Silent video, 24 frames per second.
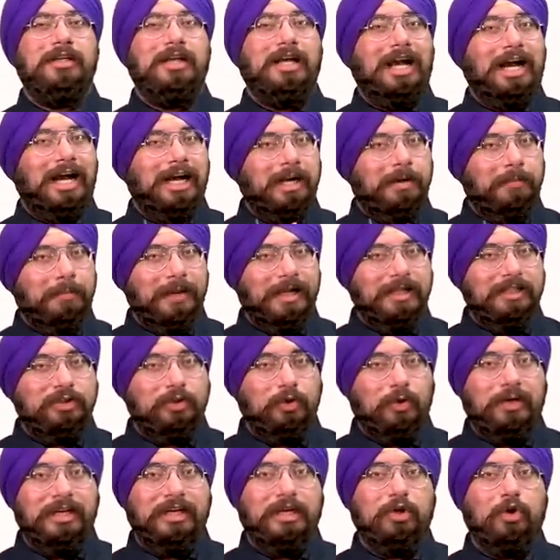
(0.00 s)
and based
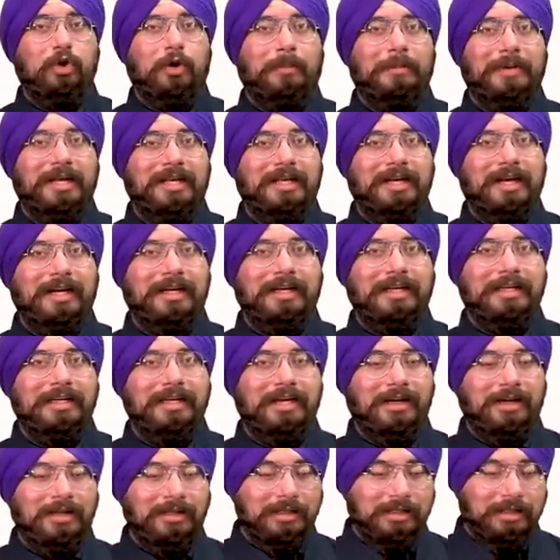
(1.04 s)
on economic
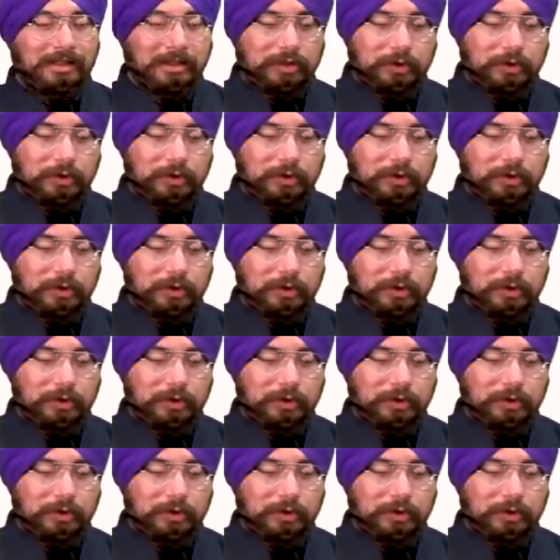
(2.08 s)
criteria.